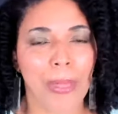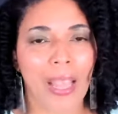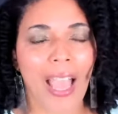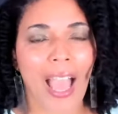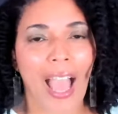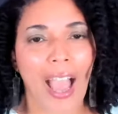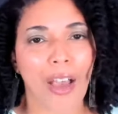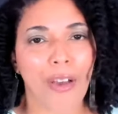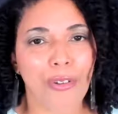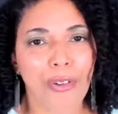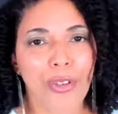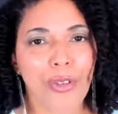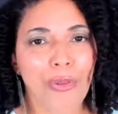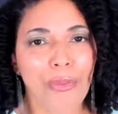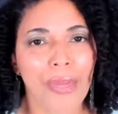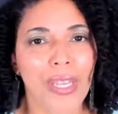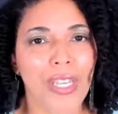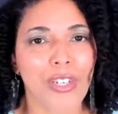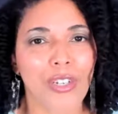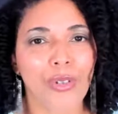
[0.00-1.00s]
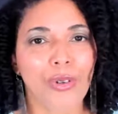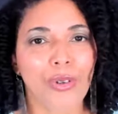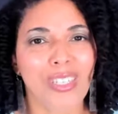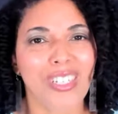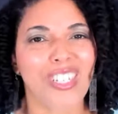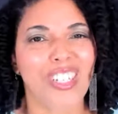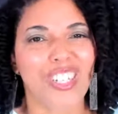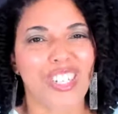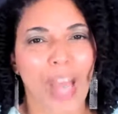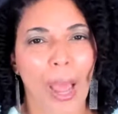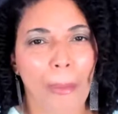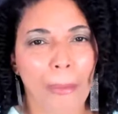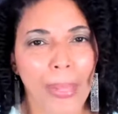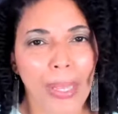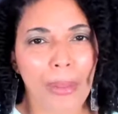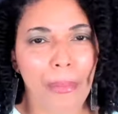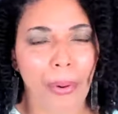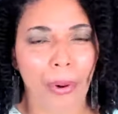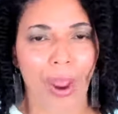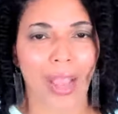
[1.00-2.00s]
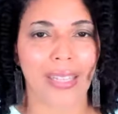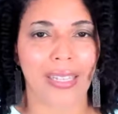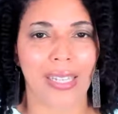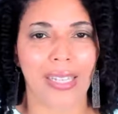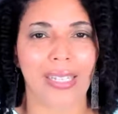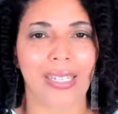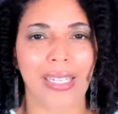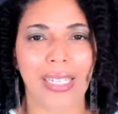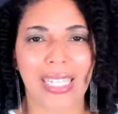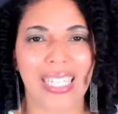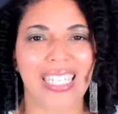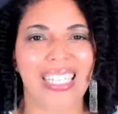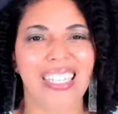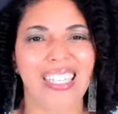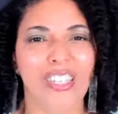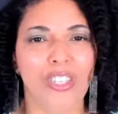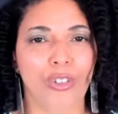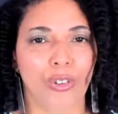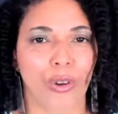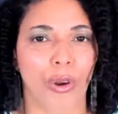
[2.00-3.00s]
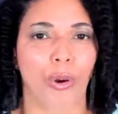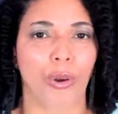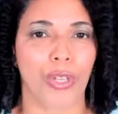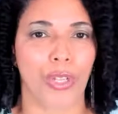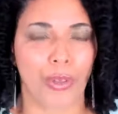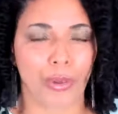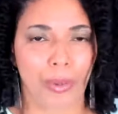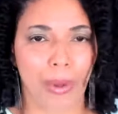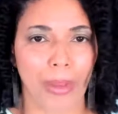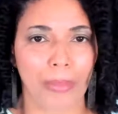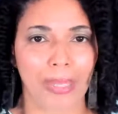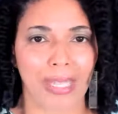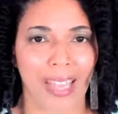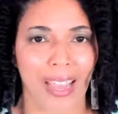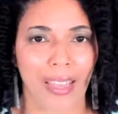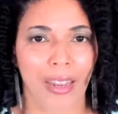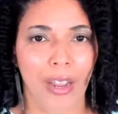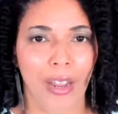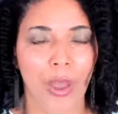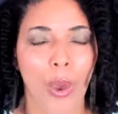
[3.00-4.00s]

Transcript: How do you make sure the shopping process is easier on your website?